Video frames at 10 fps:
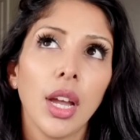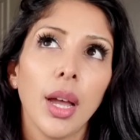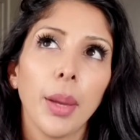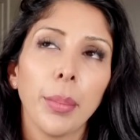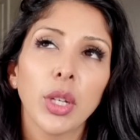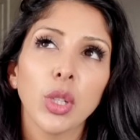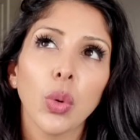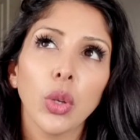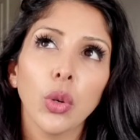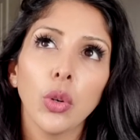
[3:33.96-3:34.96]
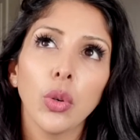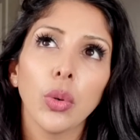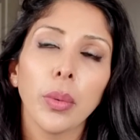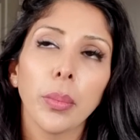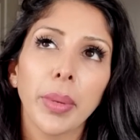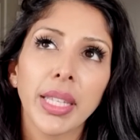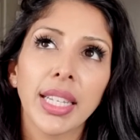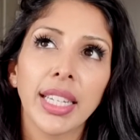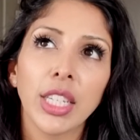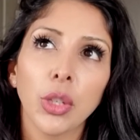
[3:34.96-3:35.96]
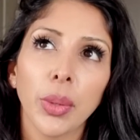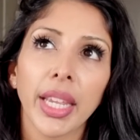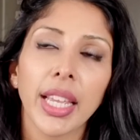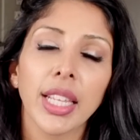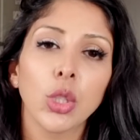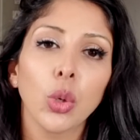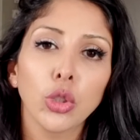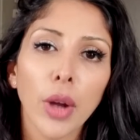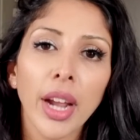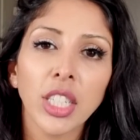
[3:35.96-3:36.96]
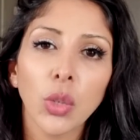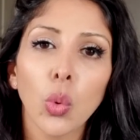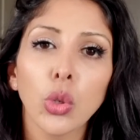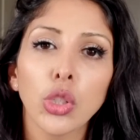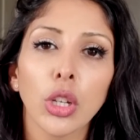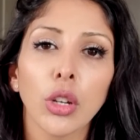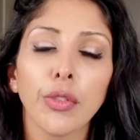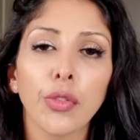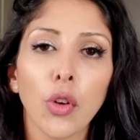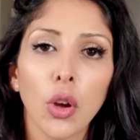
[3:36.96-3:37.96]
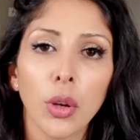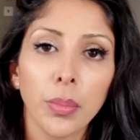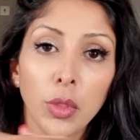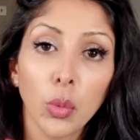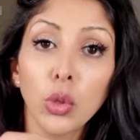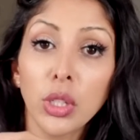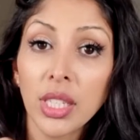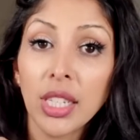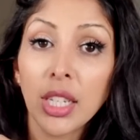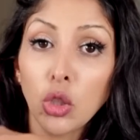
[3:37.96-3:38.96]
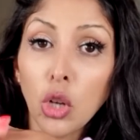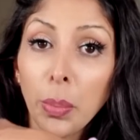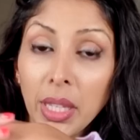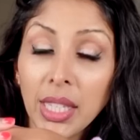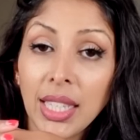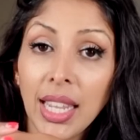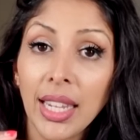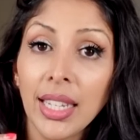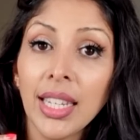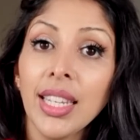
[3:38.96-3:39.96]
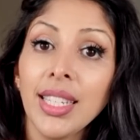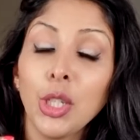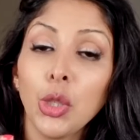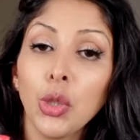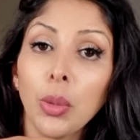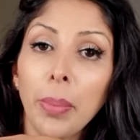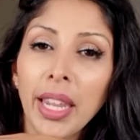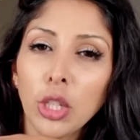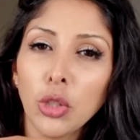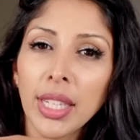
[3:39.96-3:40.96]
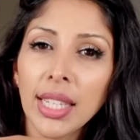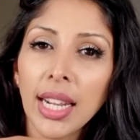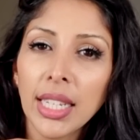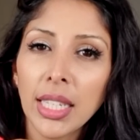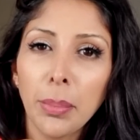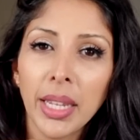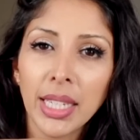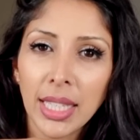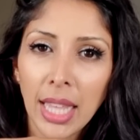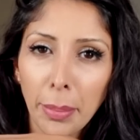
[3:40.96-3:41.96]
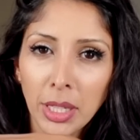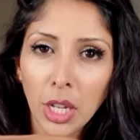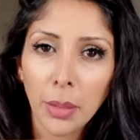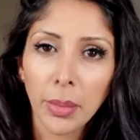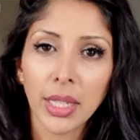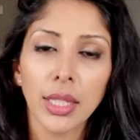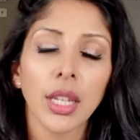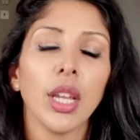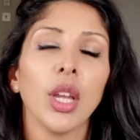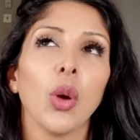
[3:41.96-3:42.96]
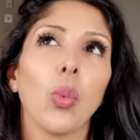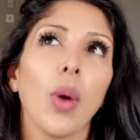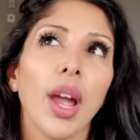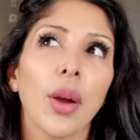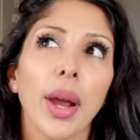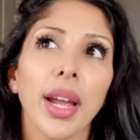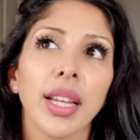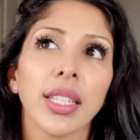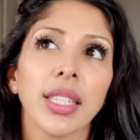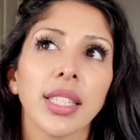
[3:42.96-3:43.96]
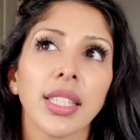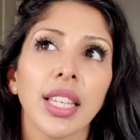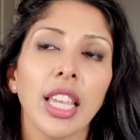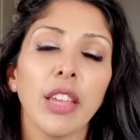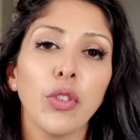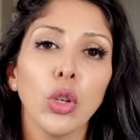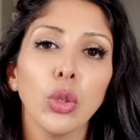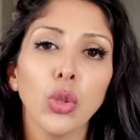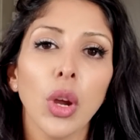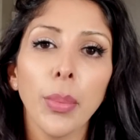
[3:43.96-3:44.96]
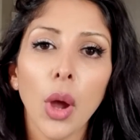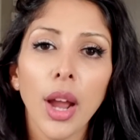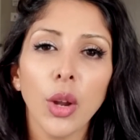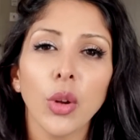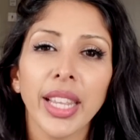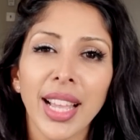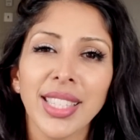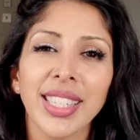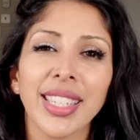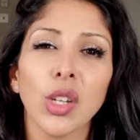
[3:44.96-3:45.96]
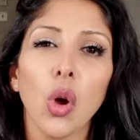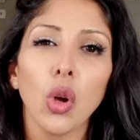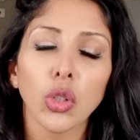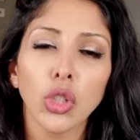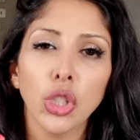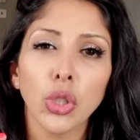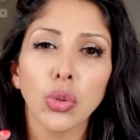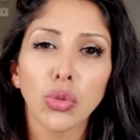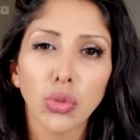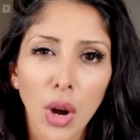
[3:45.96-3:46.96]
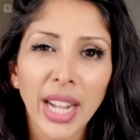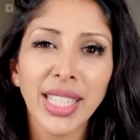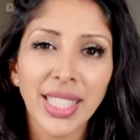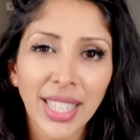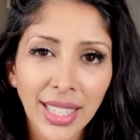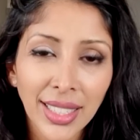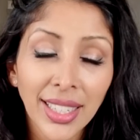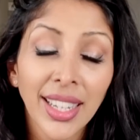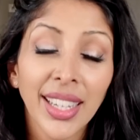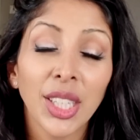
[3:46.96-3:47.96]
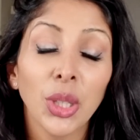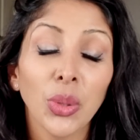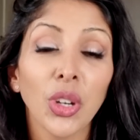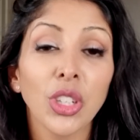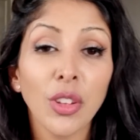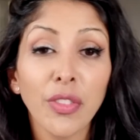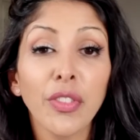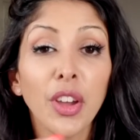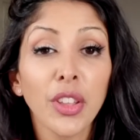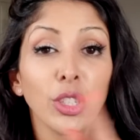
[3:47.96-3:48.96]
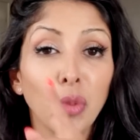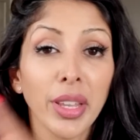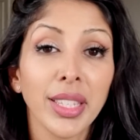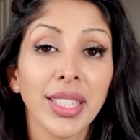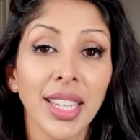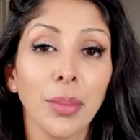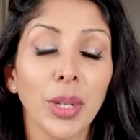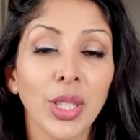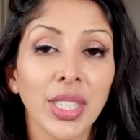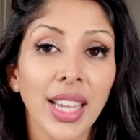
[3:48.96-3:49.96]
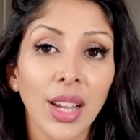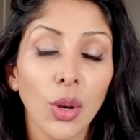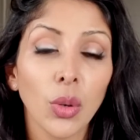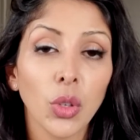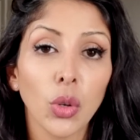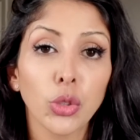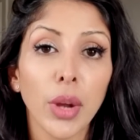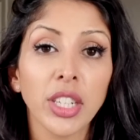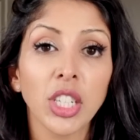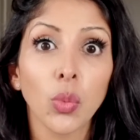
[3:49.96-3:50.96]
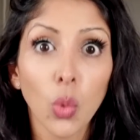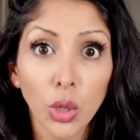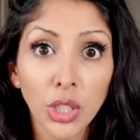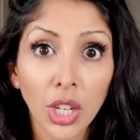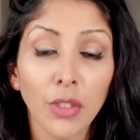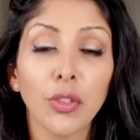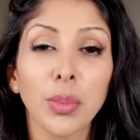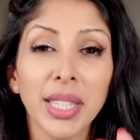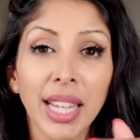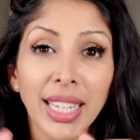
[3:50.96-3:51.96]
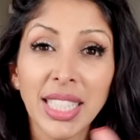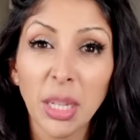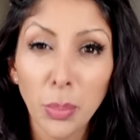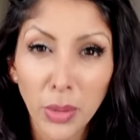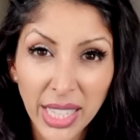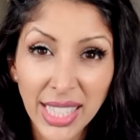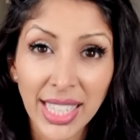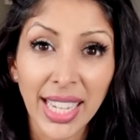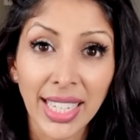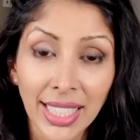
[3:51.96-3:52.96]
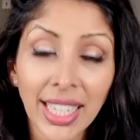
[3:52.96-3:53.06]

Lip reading: because what you're basically doing is you're attracting water from the water sitting on top of the skin to penetrate slightly deeper into the epidermis. Whereas if you try and put hyaluronic acid onto dry skin, you're going to further dry the skin, because now you're attracting water from slightly deeper in the skin